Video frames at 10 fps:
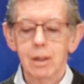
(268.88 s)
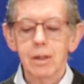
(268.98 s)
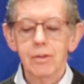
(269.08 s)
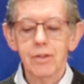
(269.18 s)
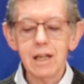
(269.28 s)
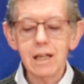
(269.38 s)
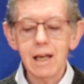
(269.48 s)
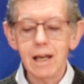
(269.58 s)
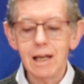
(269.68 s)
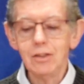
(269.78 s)
They
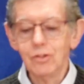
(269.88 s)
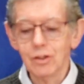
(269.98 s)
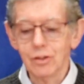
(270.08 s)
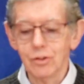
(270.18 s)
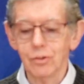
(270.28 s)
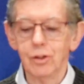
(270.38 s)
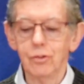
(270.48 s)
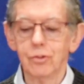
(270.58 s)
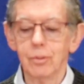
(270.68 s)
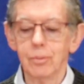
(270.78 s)
hated the
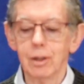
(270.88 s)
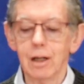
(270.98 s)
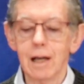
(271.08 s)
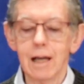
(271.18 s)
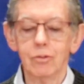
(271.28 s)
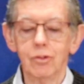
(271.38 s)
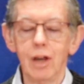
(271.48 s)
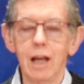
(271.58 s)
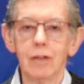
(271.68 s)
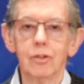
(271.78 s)
system that allowed
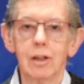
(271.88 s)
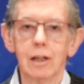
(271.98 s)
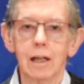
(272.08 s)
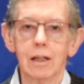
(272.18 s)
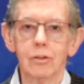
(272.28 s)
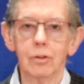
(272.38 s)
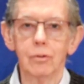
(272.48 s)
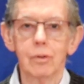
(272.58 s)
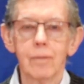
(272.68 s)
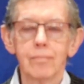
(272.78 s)
tax
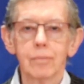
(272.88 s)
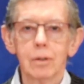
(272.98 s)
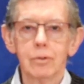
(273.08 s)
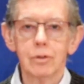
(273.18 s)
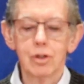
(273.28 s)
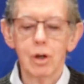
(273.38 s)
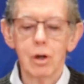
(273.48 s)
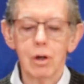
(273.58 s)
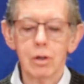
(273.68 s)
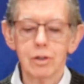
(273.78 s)
collectors to
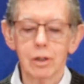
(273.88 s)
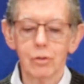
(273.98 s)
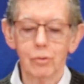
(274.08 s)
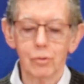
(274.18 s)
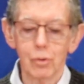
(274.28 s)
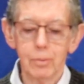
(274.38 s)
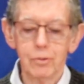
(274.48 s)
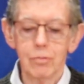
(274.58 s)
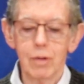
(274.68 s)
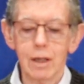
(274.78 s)
charge
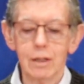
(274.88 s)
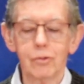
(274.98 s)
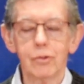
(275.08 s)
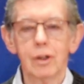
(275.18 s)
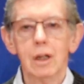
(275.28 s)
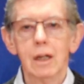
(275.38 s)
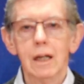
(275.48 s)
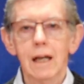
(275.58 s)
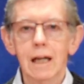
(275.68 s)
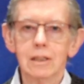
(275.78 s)
exorbitant rates
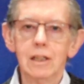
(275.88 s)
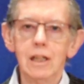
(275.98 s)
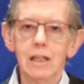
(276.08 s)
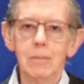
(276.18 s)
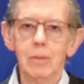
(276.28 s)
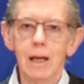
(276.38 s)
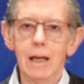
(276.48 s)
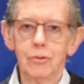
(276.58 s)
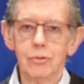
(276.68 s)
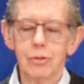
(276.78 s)
and keep the
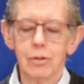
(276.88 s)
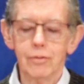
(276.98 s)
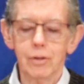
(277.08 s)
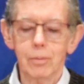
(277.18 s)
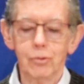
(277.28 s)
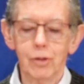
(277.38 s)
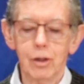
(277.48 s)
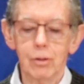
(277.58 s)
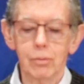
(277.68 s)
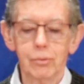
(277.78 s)
extra for
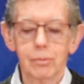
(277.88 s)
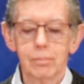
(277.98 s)
themselves.